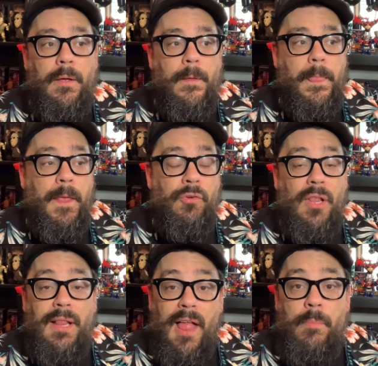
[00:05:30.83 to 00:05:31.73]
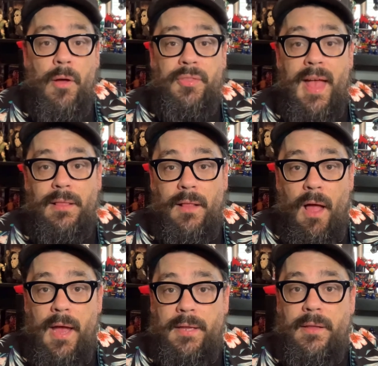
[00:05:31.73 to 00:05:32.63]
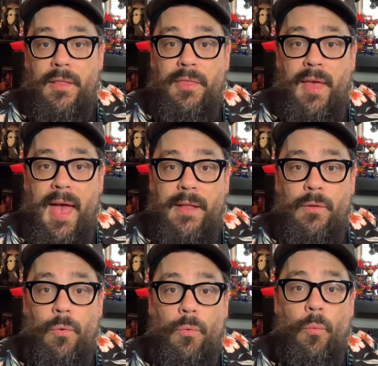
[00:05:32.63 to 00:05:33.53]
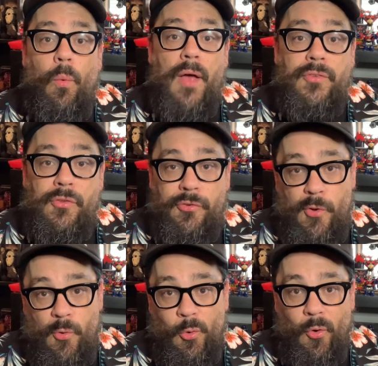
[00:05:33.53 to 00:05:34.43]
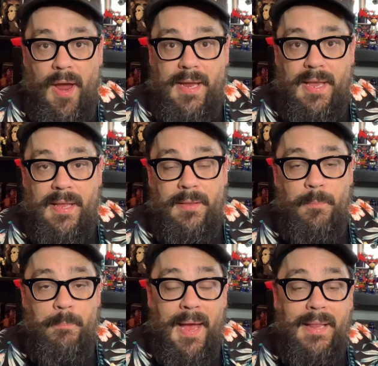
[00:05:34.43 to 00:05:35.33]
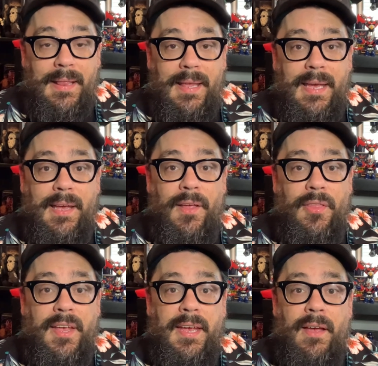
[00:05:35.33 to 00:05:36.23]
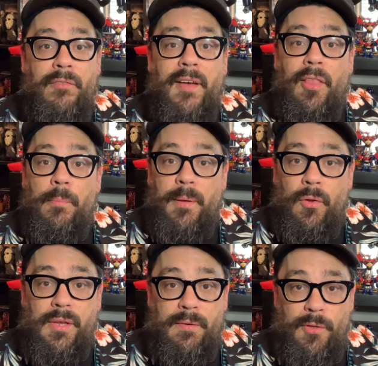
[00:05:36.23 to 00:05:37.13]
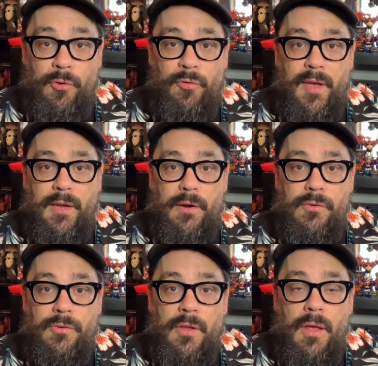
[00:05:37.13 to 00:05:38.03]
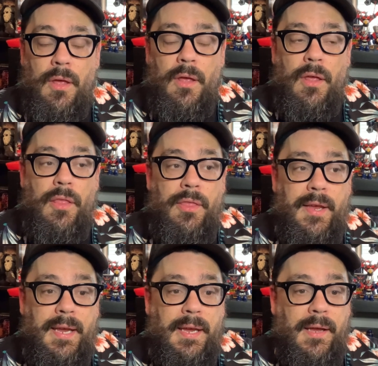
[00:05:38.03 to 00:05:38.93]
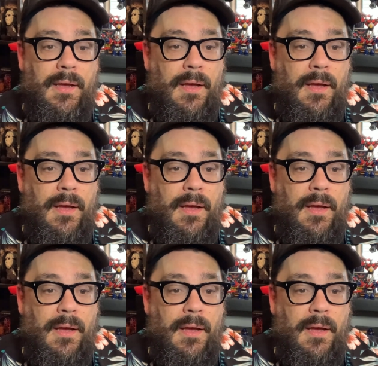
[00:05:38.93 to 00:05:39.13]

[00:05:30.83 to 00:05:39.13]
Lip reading: there's a lot about that line that wasn't so great, and mainly the availability of those figures. The